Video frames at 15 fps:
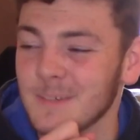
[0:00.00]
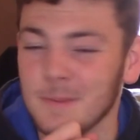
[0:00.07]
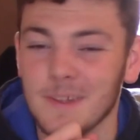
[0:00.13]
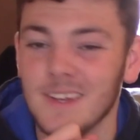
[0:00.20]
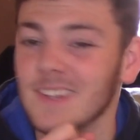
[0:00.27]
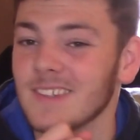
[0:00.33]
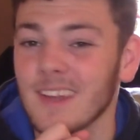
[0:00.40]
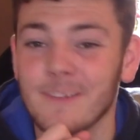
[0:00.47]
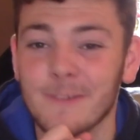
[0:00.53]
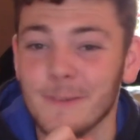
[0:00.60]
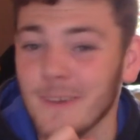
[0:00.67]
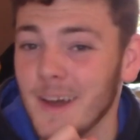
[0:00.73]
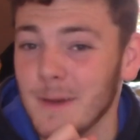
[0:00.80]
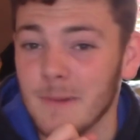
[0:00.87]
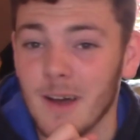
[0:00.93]
players
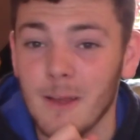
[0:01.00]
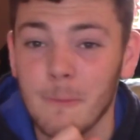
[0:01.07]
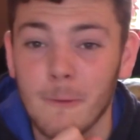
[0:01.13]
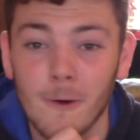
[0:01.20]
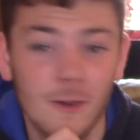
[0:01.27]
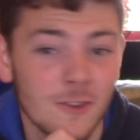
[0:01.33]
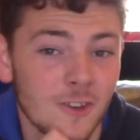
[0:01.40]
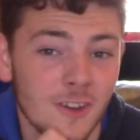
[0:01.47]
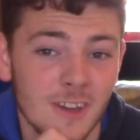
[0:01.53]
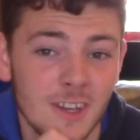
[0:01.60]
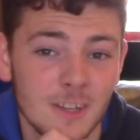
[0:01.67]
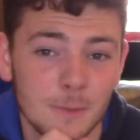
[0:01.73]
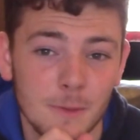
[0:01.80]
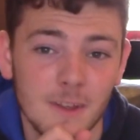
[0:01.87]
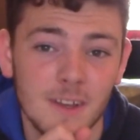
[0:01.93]
everywhere, man.
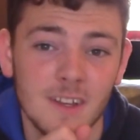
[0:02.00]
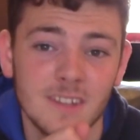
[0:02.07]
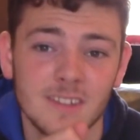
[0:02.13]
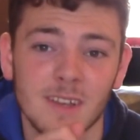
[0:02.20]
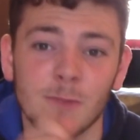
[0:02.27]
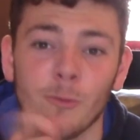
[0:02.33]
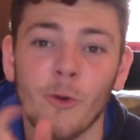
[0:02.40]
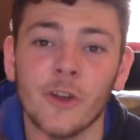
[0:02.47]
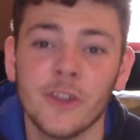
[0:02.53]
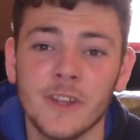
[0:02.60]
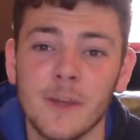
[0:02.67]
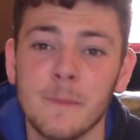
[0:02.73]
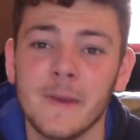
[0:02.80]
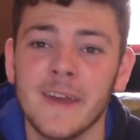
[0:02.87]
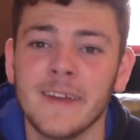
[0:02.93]
Portuguese players, and one of
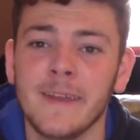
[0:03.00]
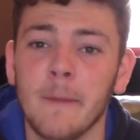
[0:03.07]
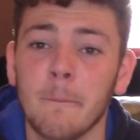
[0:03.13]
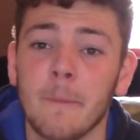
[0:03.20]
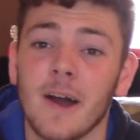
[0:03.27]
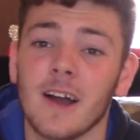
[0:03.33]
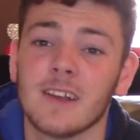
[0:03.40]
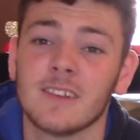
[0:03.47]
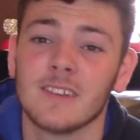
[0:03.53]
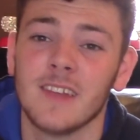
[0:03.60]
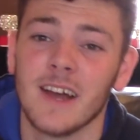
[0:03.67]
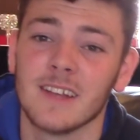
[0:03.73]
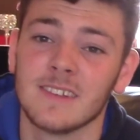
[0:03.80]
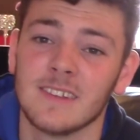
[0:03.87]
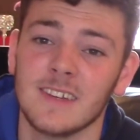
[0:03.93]
the main impacts of
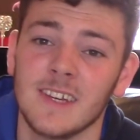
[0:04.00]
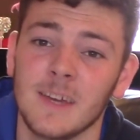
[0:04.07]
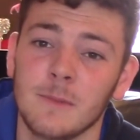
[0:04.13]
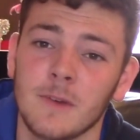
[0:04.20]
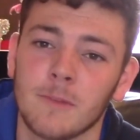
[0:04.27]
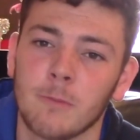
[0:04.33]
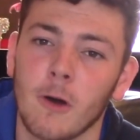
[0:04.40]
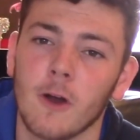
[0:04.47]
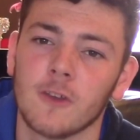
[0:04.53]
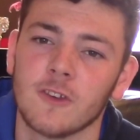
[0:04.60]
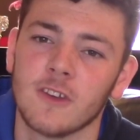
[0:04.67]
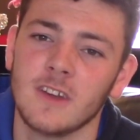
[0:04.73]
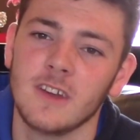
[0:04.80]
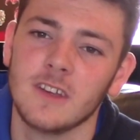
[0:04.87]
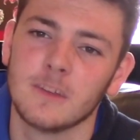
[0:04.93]
that team with
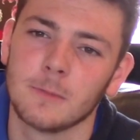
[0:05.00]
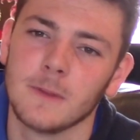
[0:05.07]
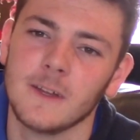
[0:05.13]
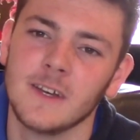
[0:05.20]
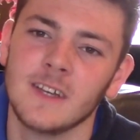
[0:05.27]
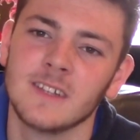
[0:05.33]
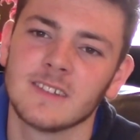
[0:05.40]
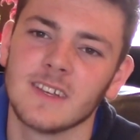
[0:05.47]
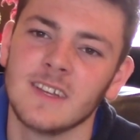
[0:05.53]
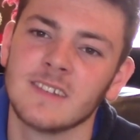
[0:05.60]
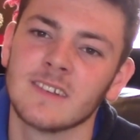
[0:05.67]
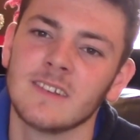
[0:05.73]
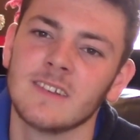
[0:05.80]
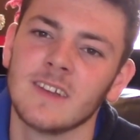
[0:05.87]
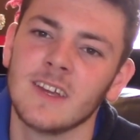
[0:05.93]
Portuguese players
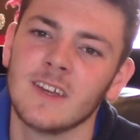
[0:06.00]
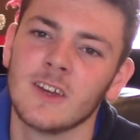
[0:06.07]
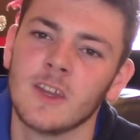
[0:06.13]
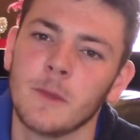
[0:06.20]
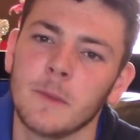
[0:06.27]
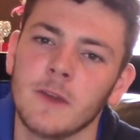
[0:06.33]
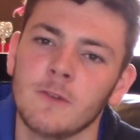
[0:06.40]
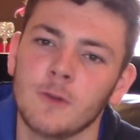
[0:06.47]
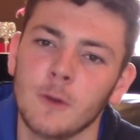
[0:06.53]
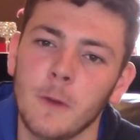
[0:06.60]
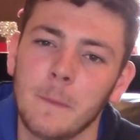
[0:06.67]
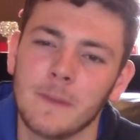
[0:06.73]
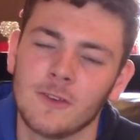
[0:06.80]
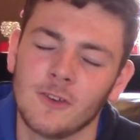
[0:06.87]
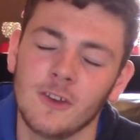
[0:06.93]
is indeed going to be
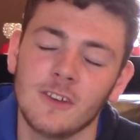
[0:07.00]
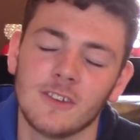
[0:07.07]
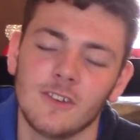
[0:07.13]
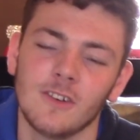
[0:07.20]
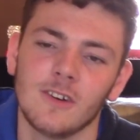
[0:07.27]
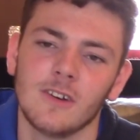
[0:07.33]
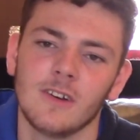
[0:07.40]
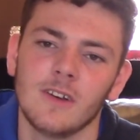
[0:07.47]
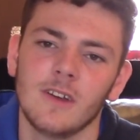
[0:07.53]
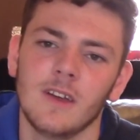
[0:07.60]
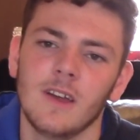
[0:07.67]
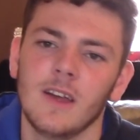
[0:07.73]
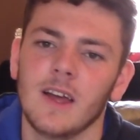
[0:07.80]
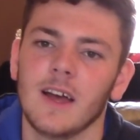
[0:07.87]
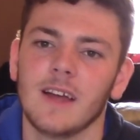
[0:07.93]
Rui Patricio.
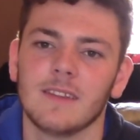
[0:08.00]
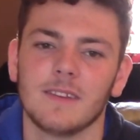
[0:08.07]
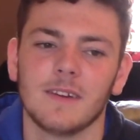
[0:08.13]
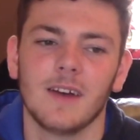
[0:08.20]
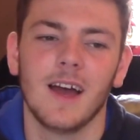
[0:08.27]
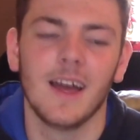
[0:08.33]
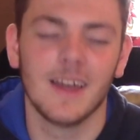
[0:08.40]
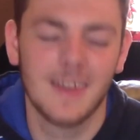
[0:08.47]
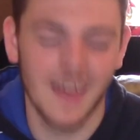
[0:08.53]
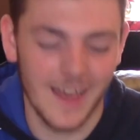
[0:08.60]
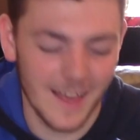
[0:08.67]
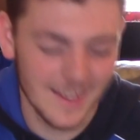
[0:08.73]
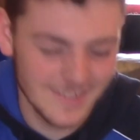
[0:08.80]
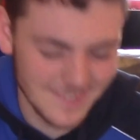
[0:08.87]
I can't